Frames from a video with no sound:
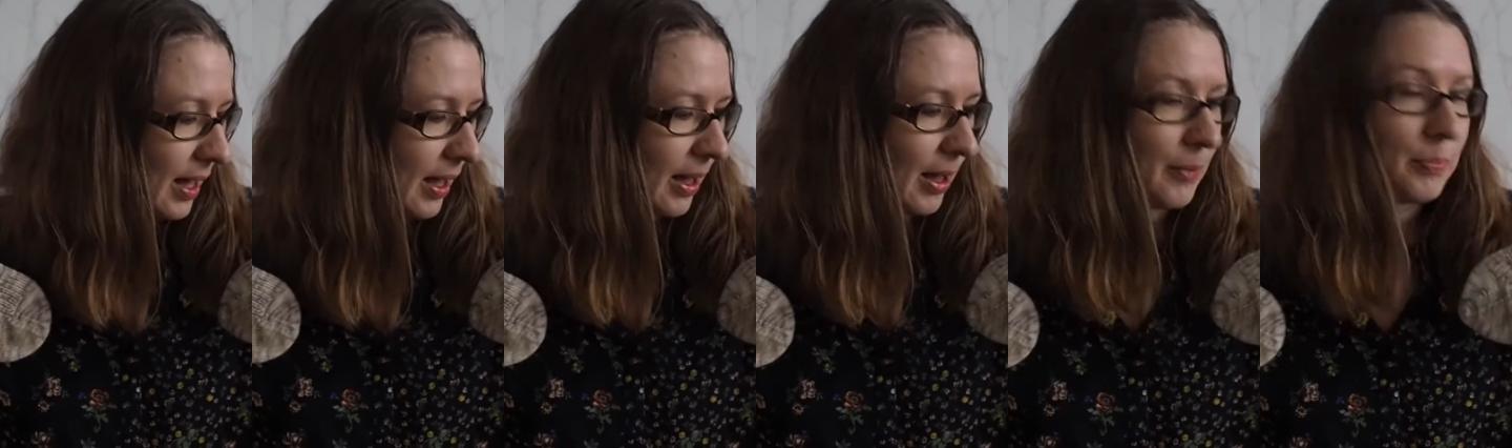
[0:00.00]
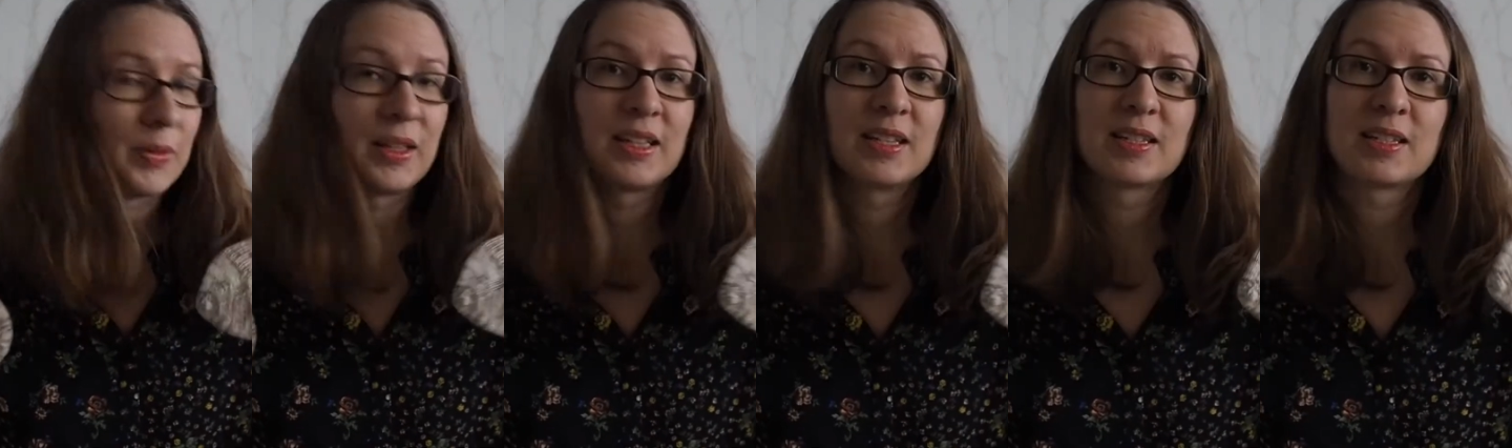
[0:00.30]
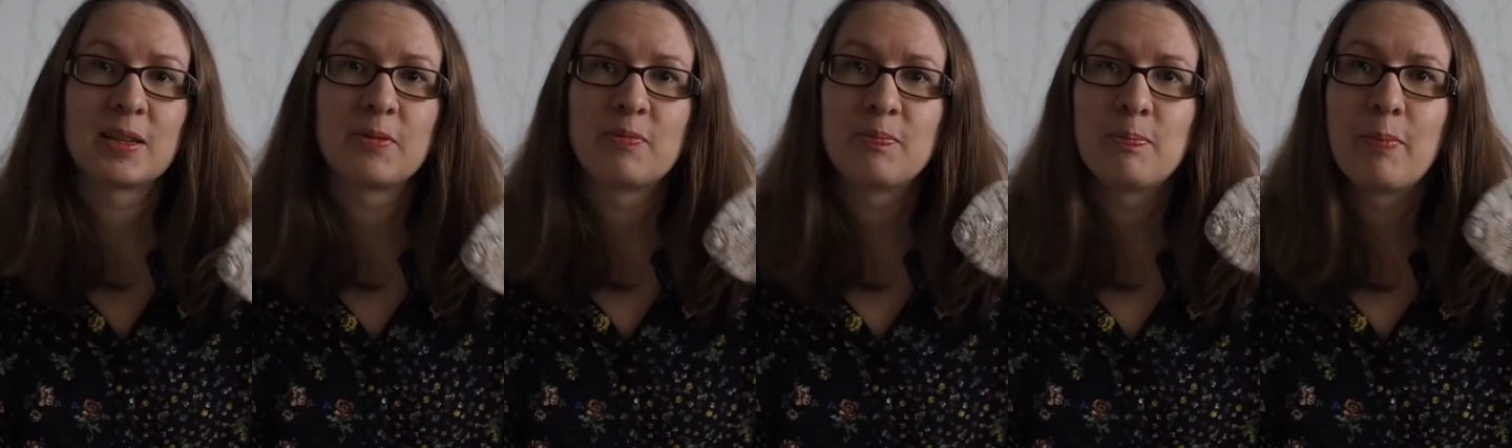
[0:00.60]
It
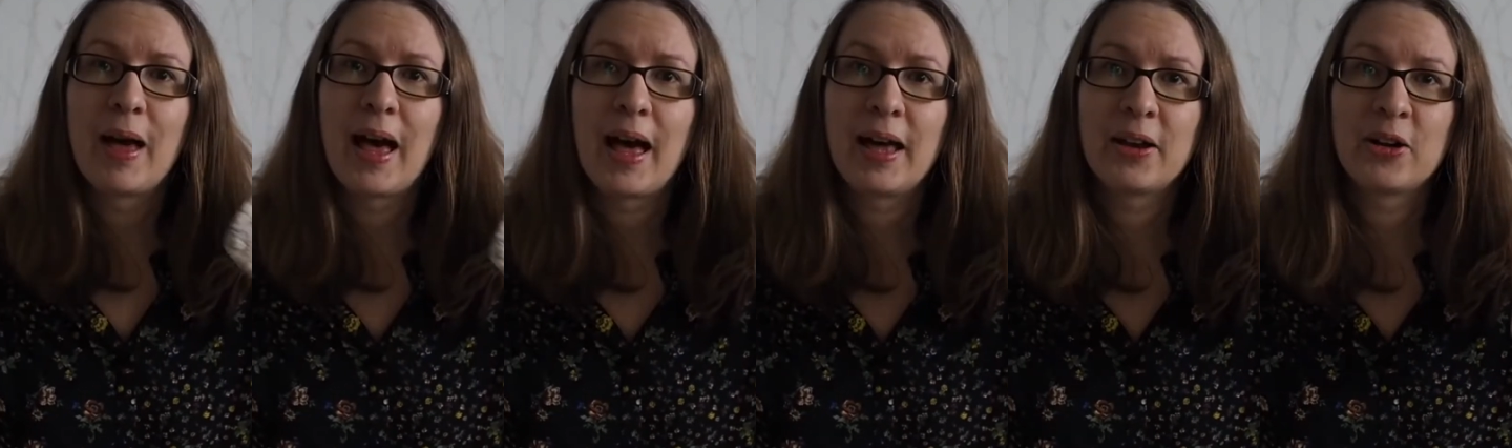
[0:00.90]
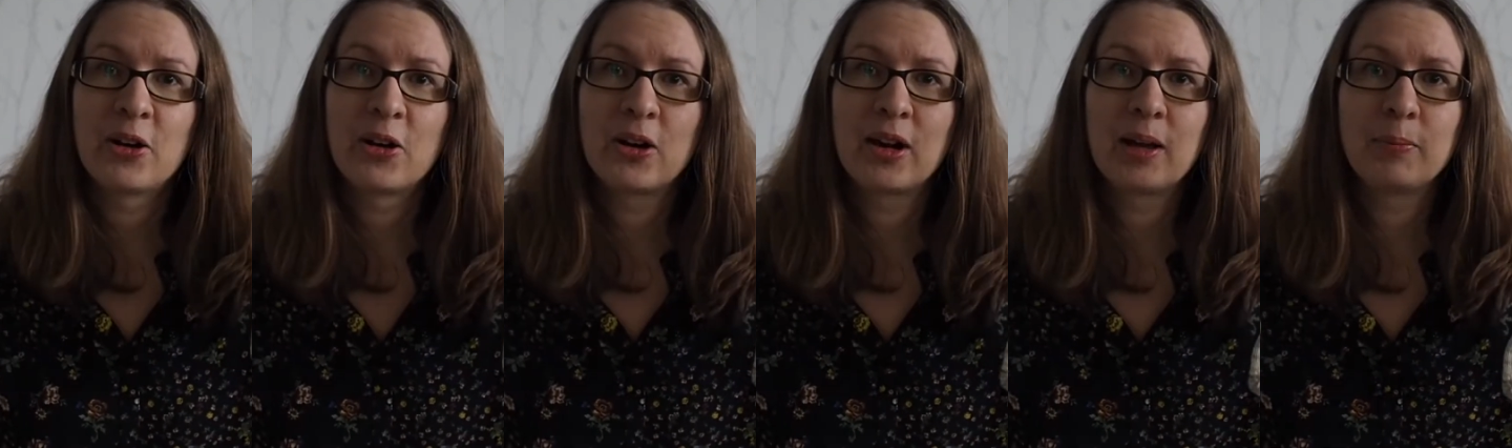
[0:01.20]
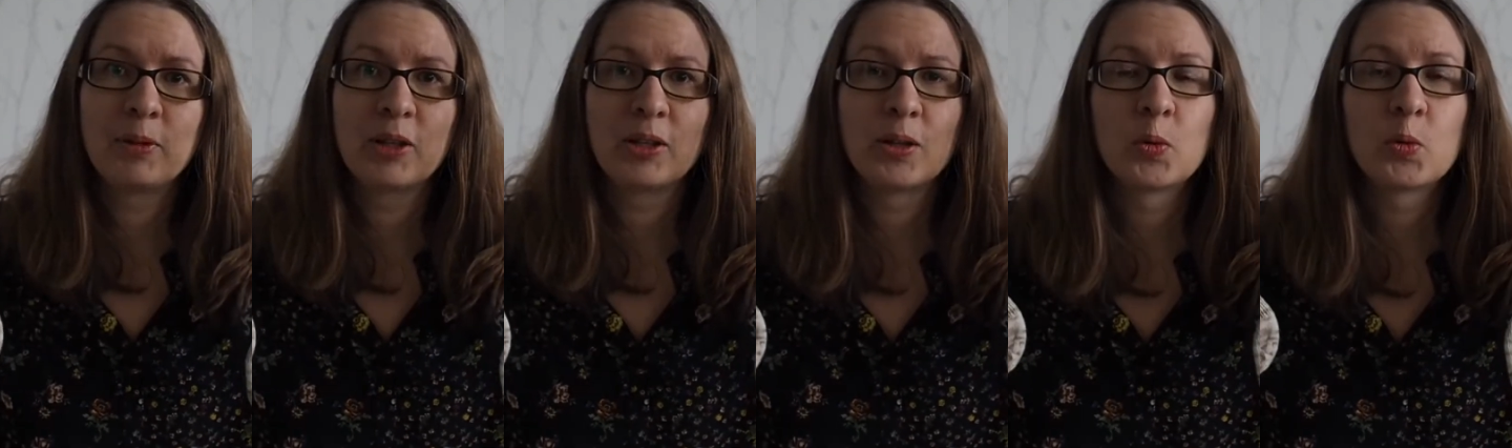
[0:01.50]
doesn't matter,
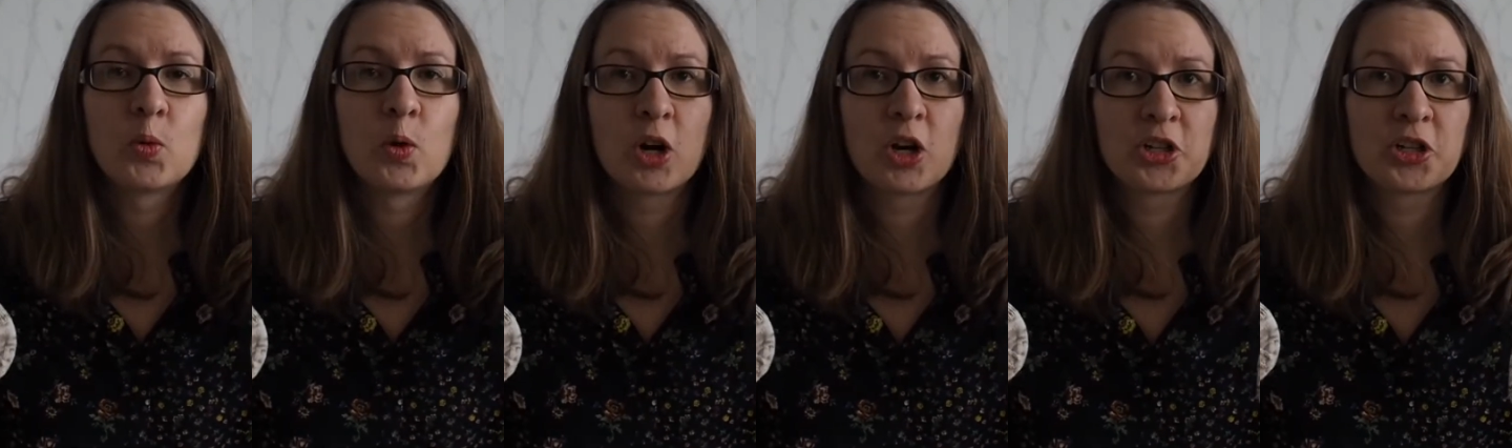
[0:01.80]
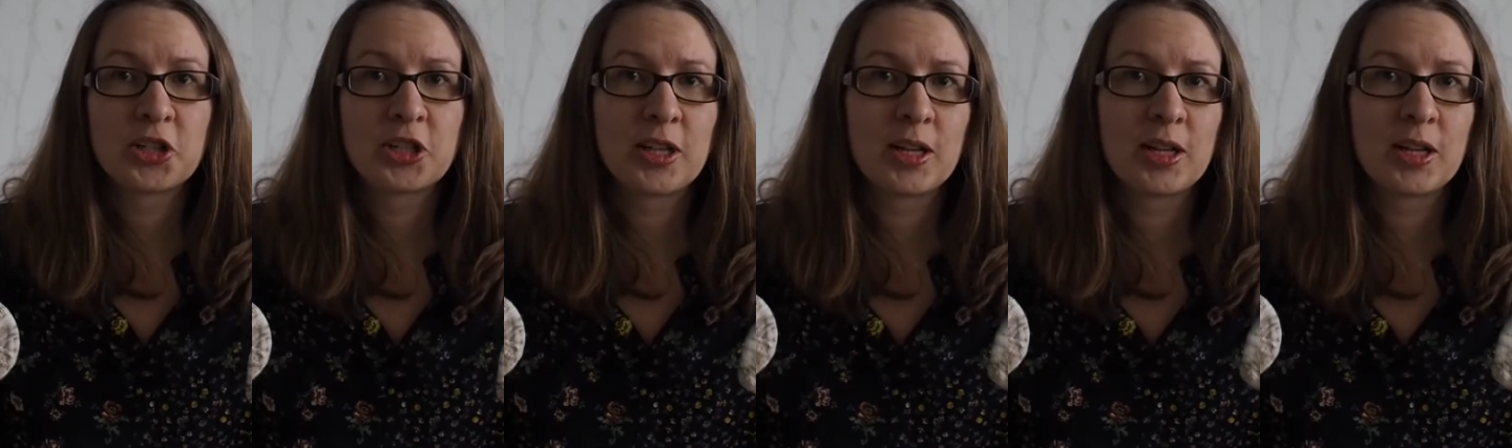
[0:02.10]
I'm gonna wash